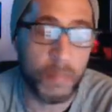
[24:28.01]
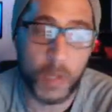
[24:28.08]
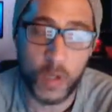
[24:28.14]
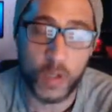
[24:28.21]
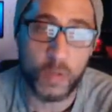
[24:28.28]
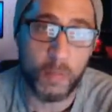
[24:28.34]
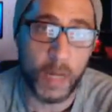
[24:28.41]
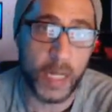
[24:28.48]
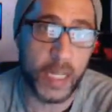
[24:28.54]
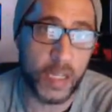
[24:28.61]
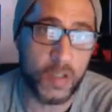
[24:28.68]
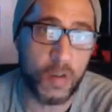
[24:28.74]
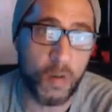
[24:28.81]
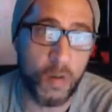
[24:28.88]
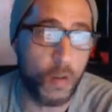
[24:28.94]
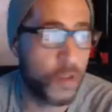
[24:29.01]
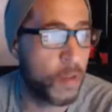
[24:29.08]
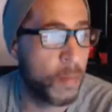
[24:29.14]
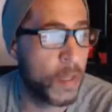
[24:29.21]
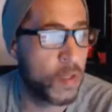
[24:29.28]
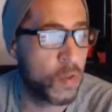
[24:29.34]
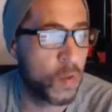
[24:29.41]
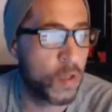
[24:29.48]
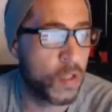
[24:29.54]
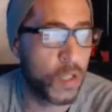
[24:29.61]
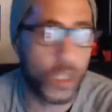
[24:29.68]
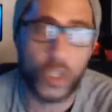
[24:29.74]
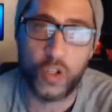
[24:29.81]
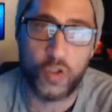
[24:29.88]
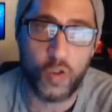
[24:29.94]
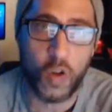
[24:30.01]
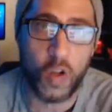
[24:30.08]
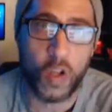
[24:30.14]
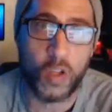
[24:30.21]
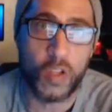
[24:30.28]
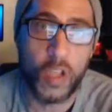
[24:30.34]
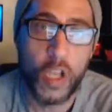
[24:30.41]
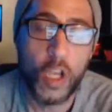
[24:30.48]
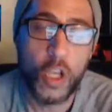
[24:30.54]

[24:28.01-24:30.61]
because money is her ultimate source of control.